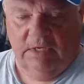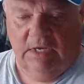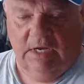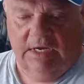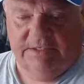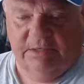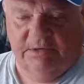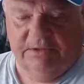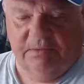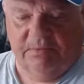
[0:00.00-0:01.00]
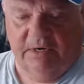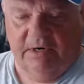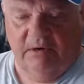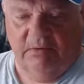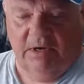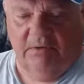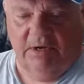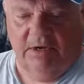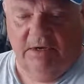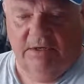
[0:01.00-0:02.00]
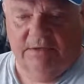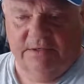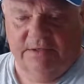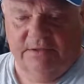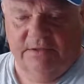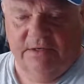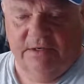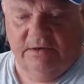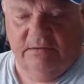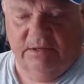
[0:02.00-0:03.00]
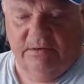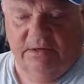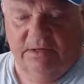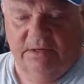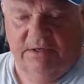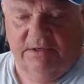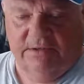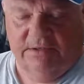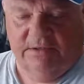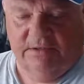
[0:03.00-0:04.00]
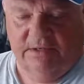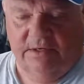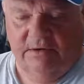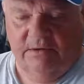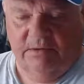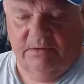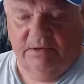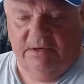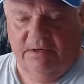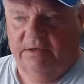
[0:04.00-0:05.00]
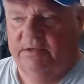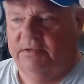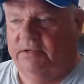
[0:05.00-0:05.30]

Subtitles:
I see what the error of my ways. I see the error of my ways. I see the error of my ways.